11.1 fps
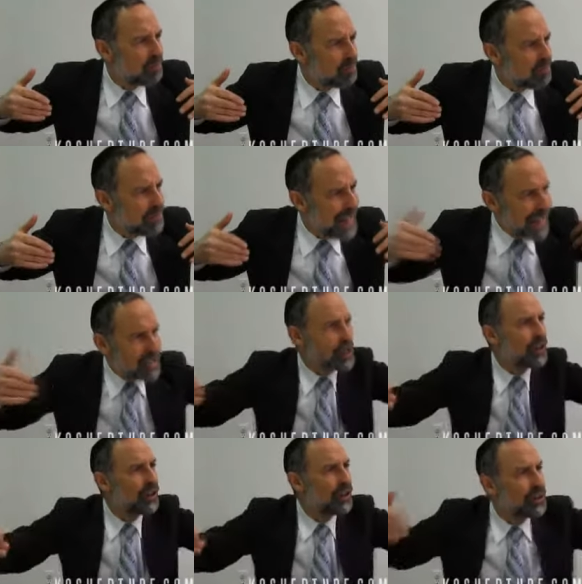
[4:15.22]

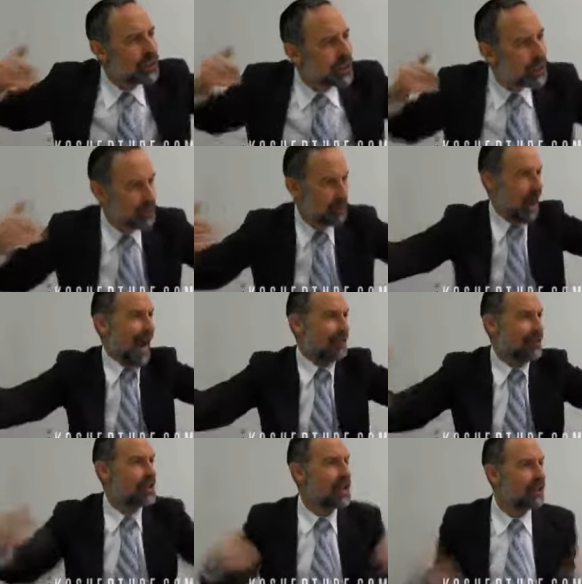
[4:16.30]
nationhood throughout
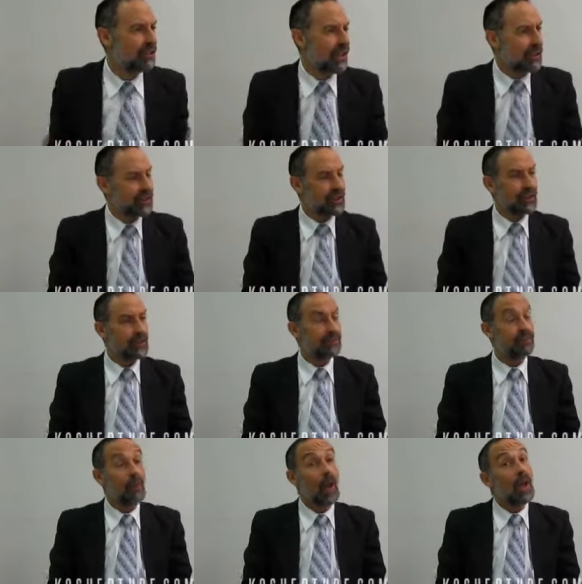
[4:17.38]
the generations.
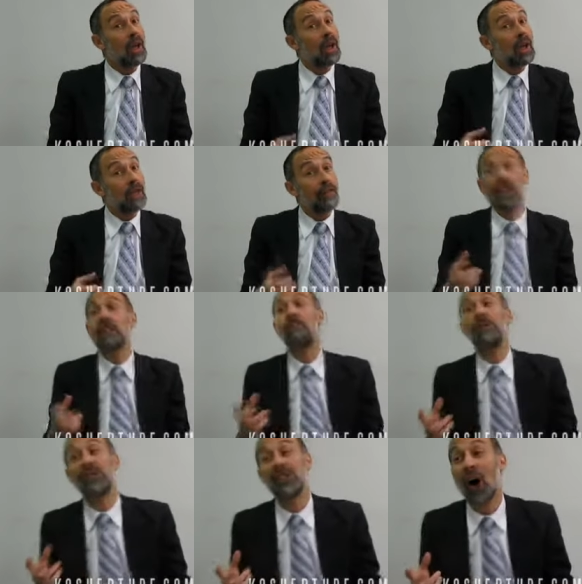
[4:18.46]
If this be
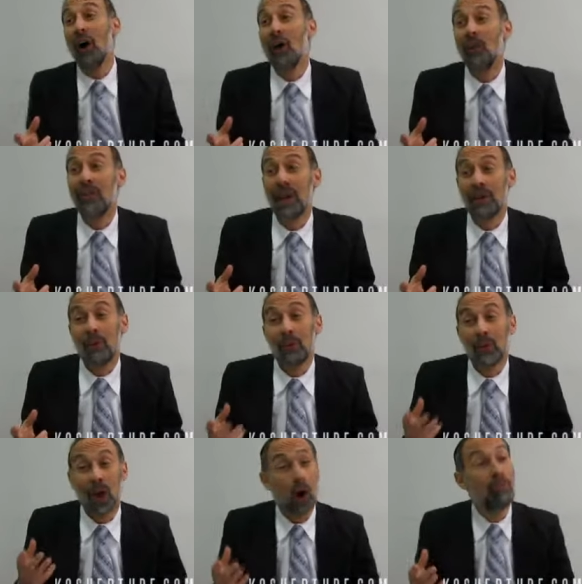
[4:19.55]
so, then we
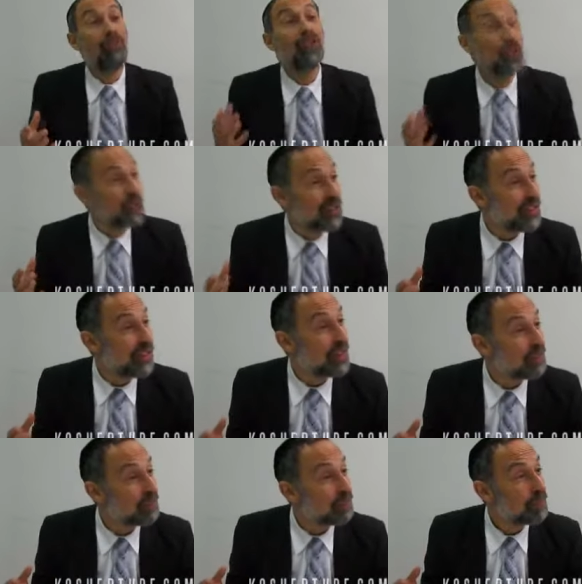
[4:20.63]
would hope for unity.
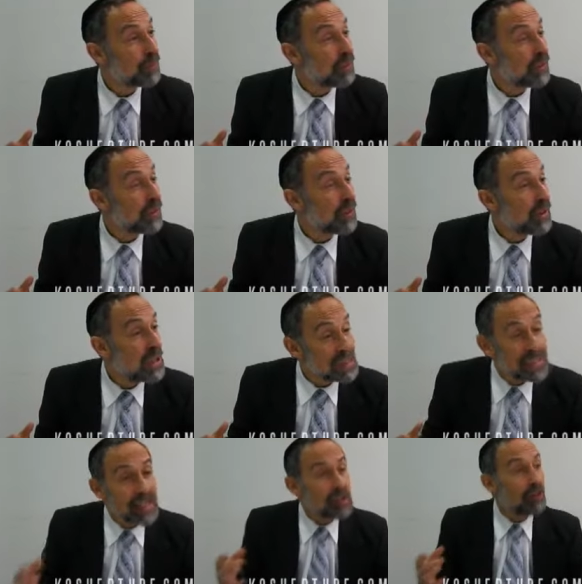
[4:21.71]

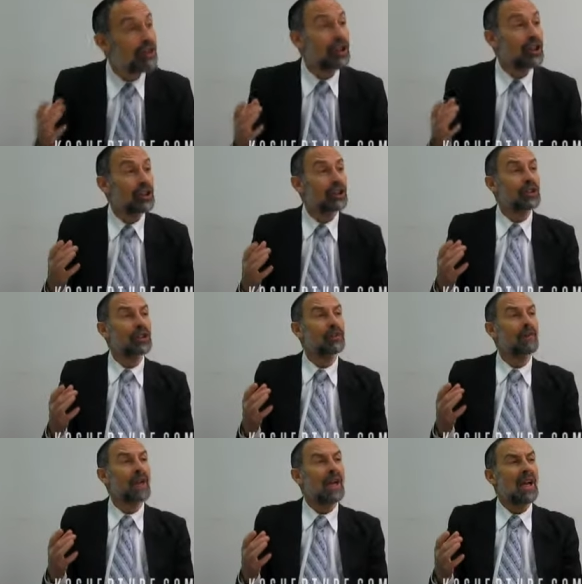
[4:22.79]
Says Rav Hirsch,
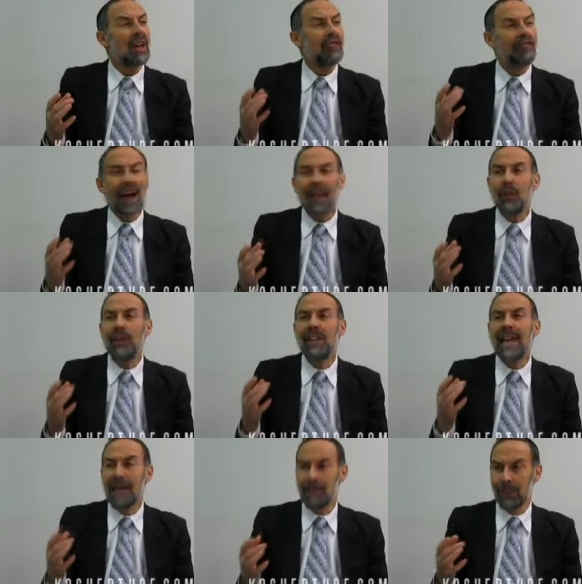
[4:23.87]
following
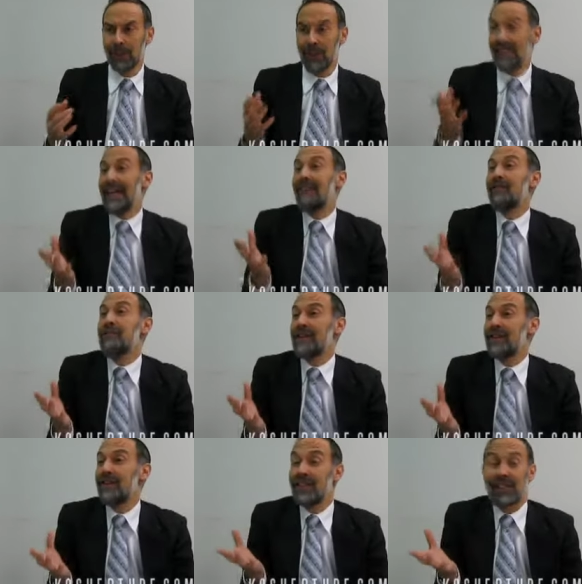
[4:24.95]
the episode in the
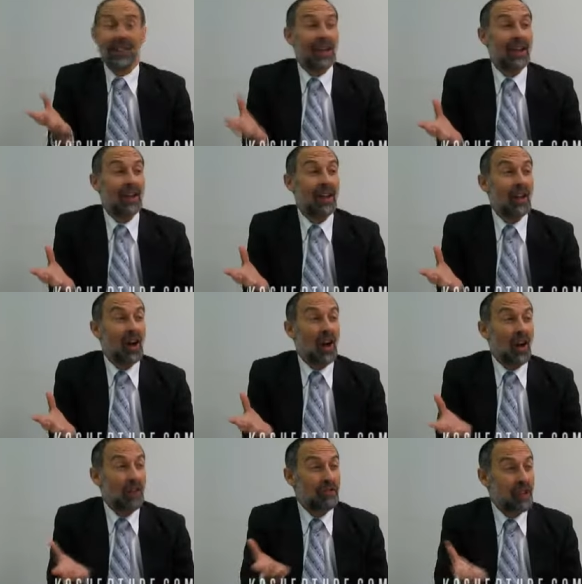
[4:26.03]
aftermath of the sale
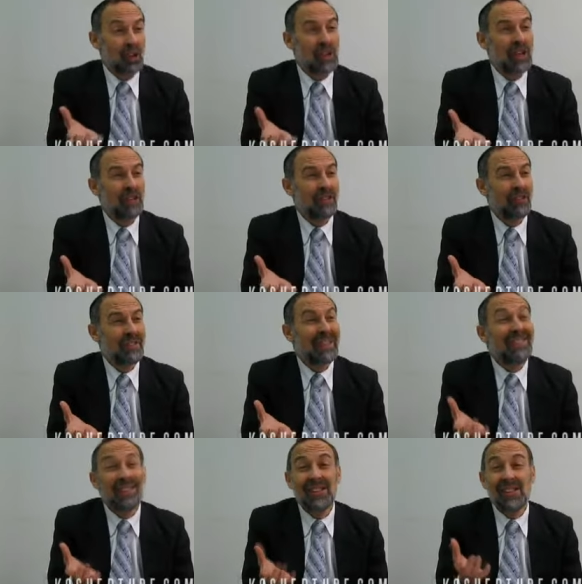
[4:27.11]
of Yosef, there
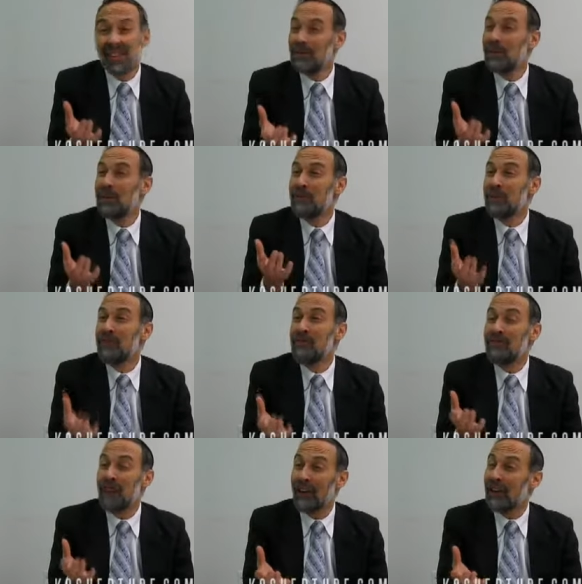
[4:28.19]
didn't seem to be
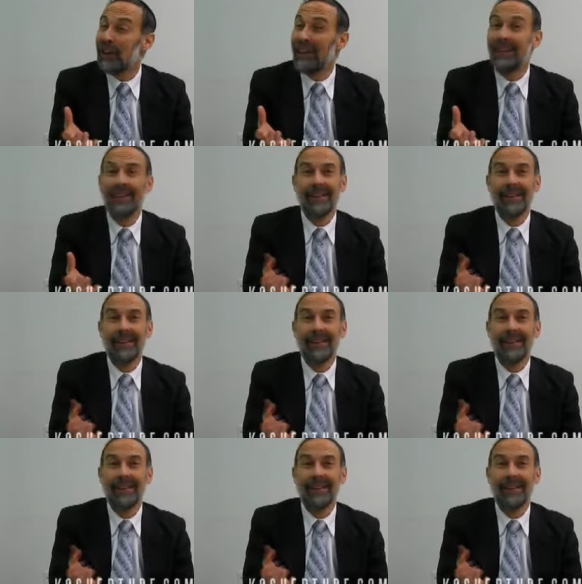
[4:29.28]
very,